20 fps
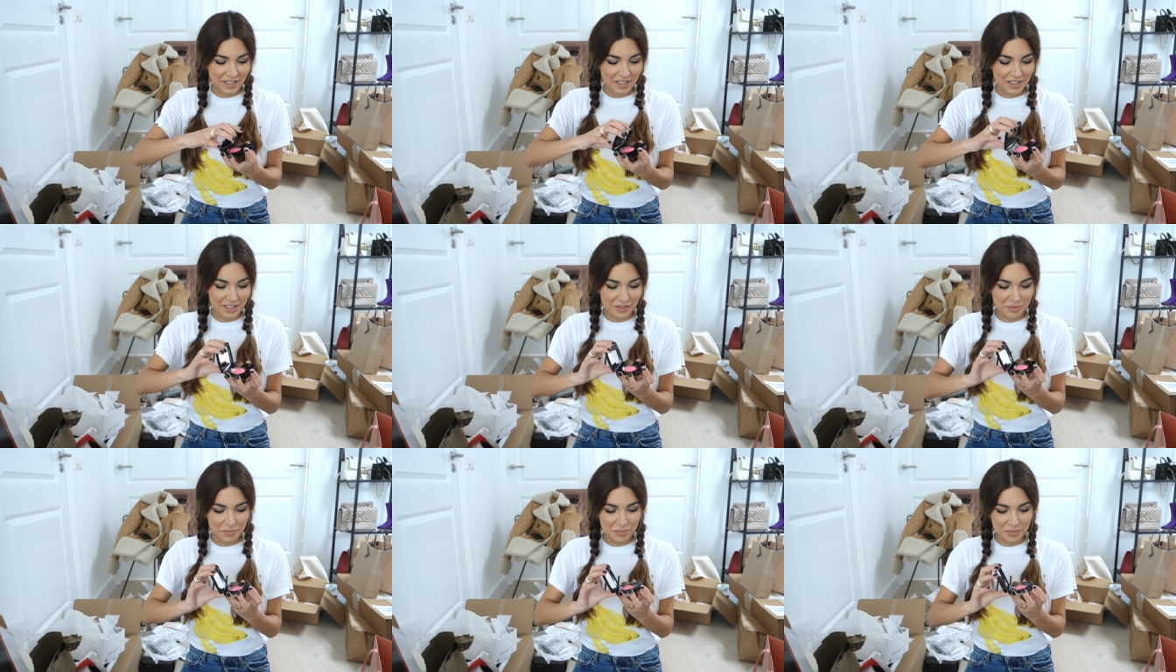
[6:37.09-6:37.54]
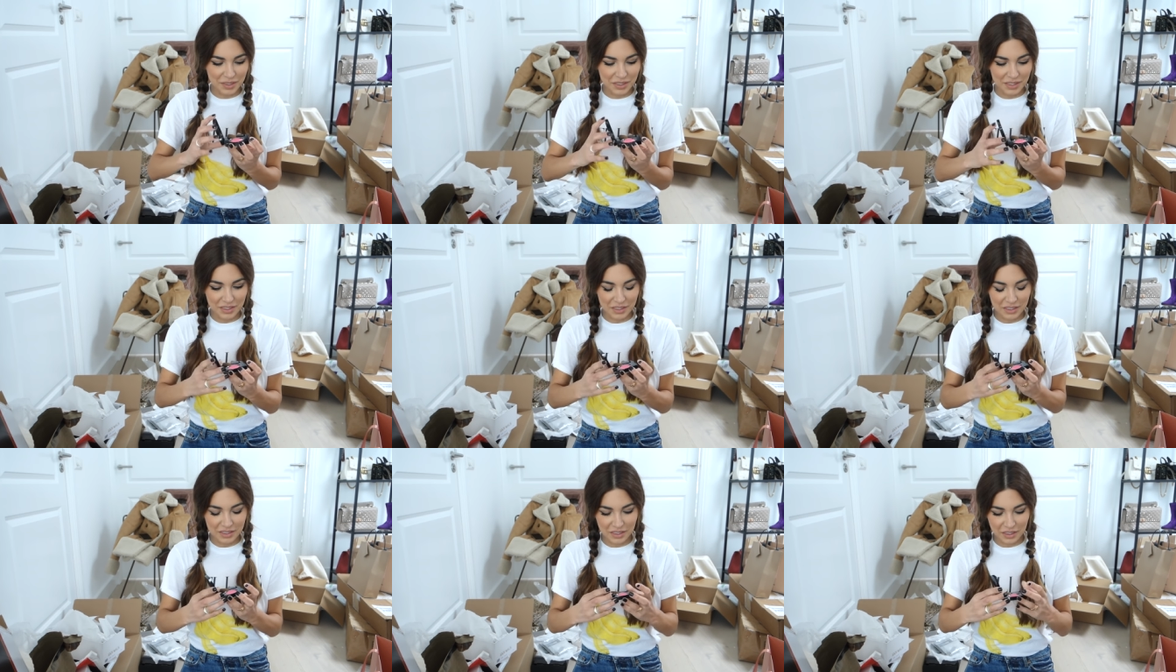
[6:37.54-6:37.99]
I'm um,
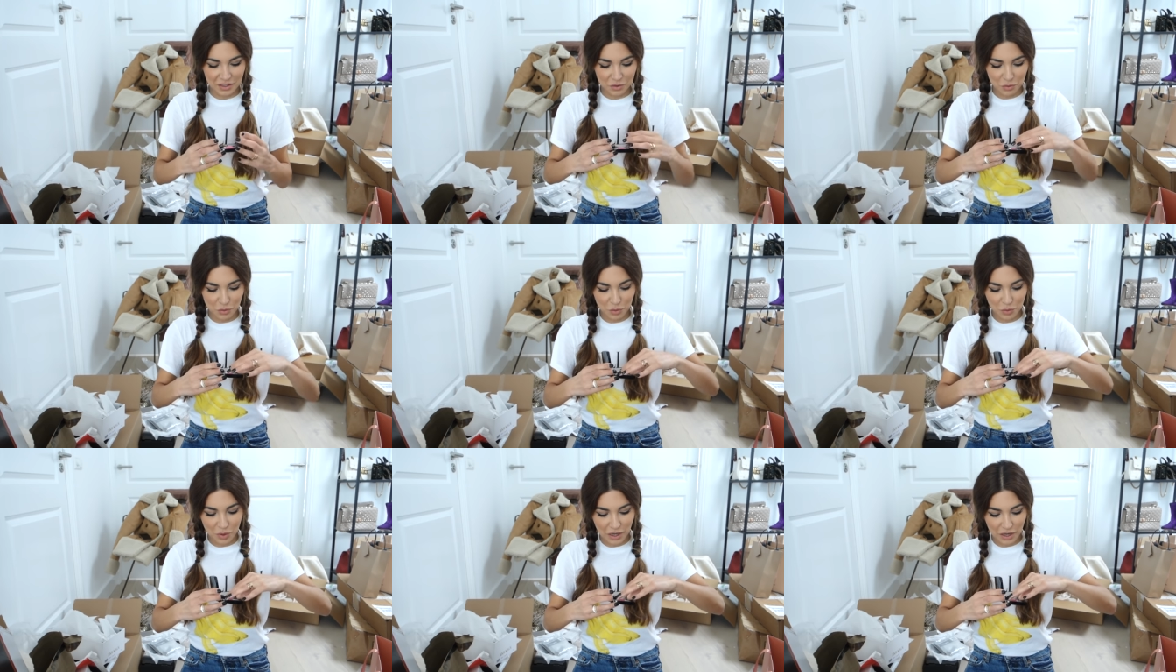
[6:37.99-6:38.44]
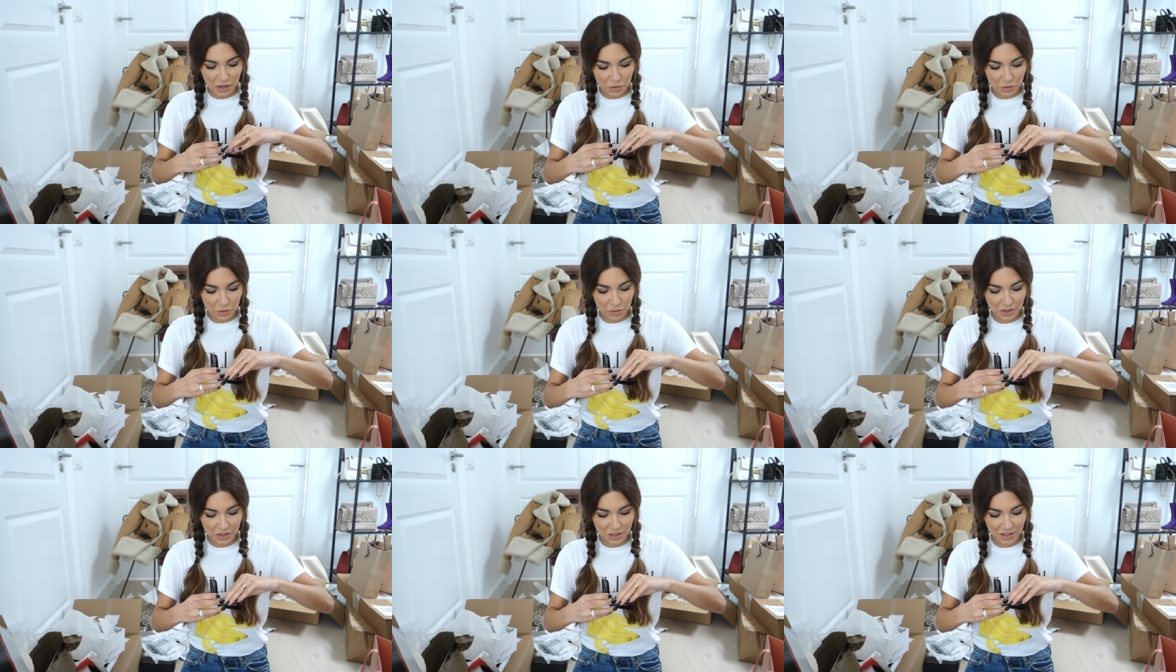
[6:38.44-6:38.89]
getting excited.
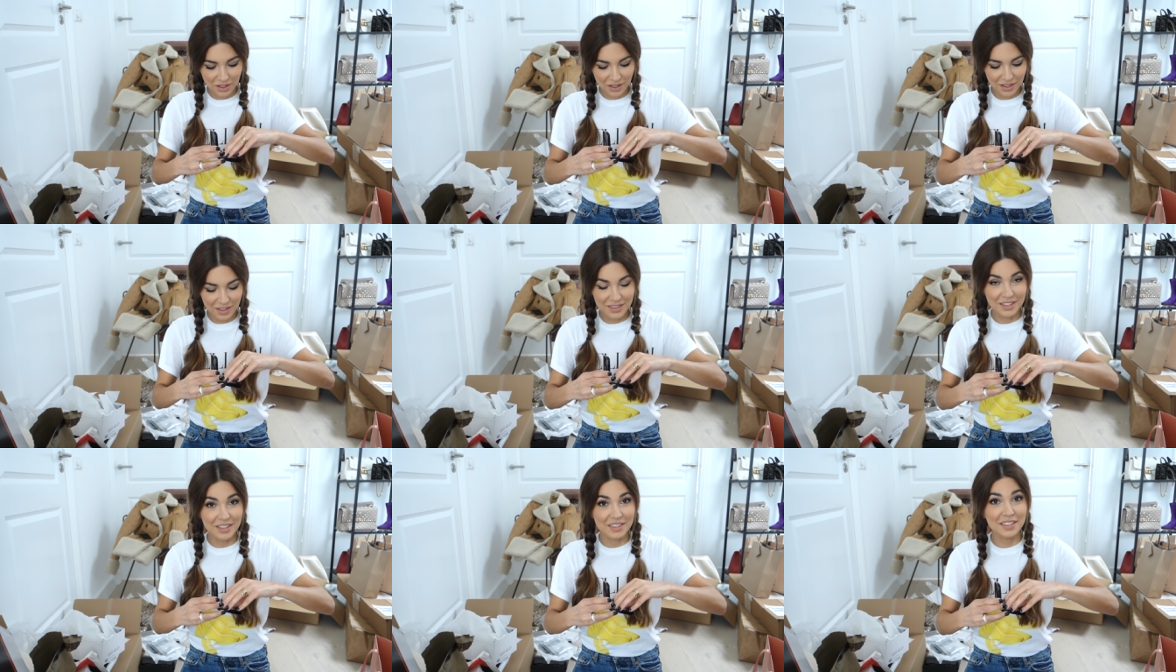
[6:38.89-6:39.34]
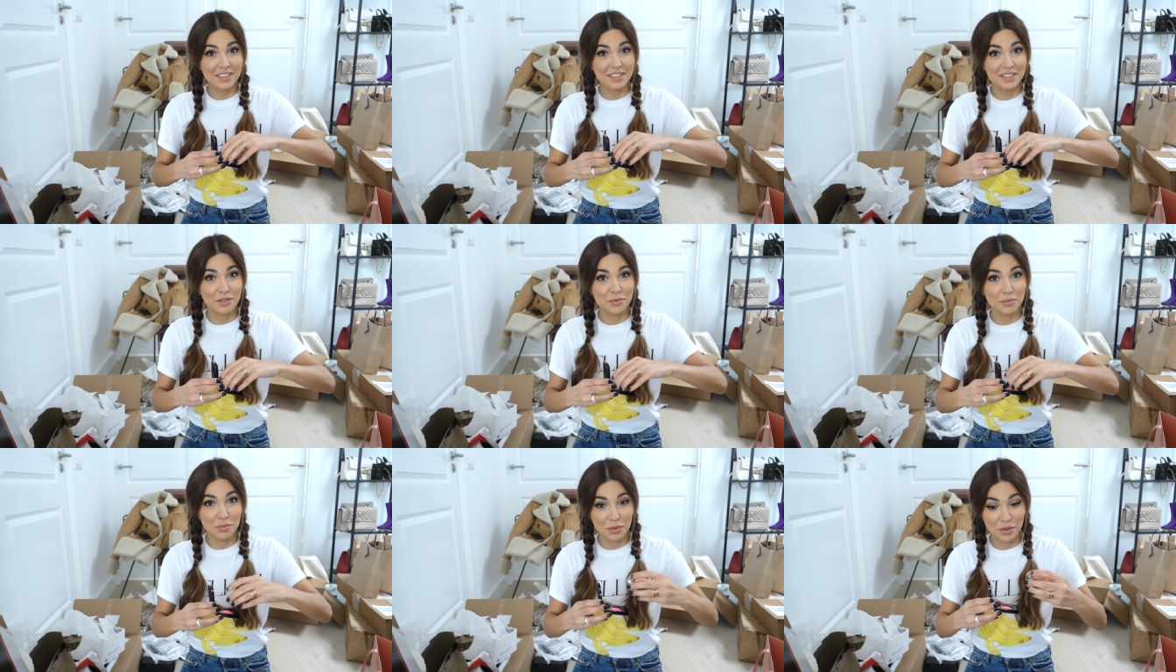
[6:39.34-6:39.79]
Wow. This is
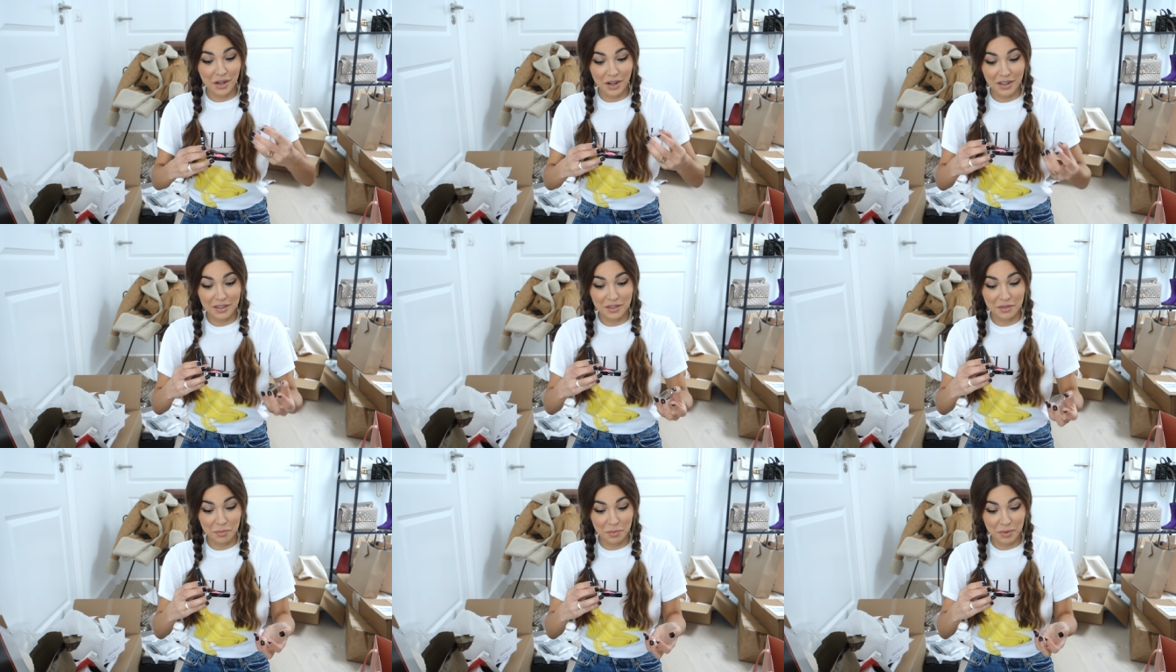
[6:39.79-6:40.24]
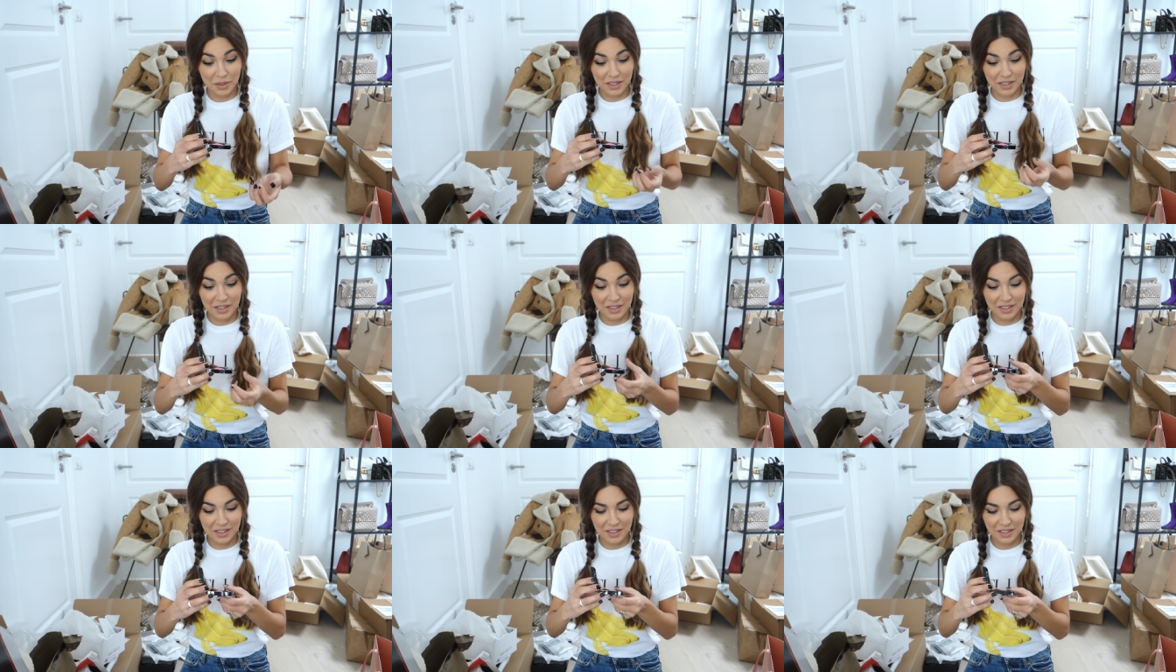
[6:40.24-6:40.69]
a bright
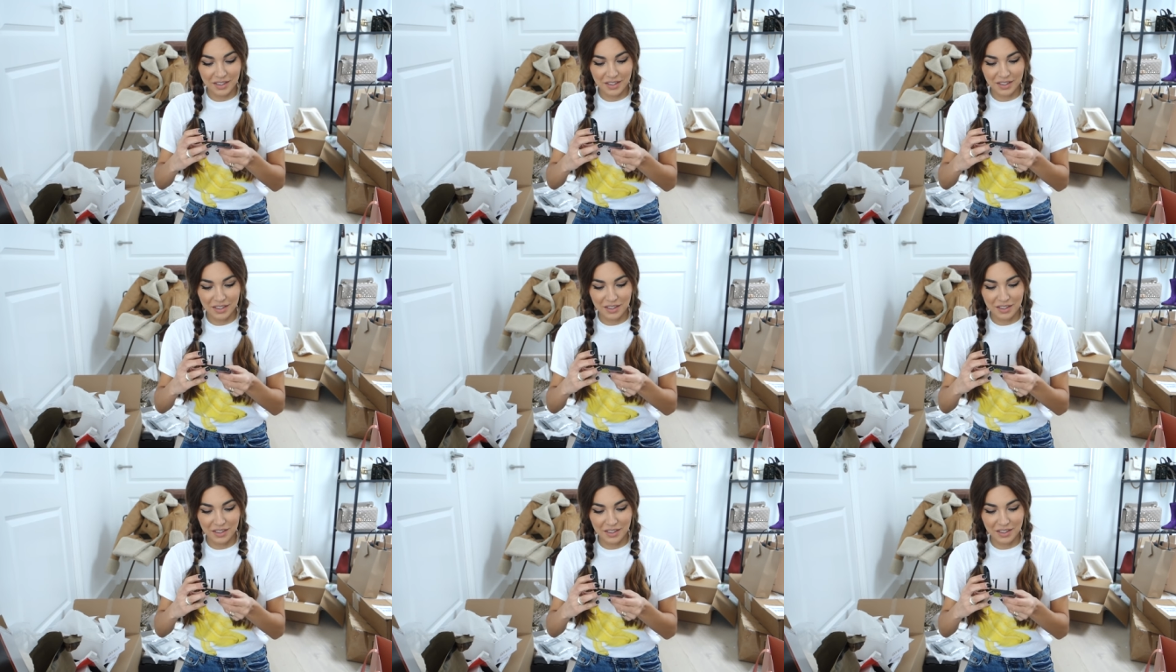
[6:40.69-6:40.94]
pink.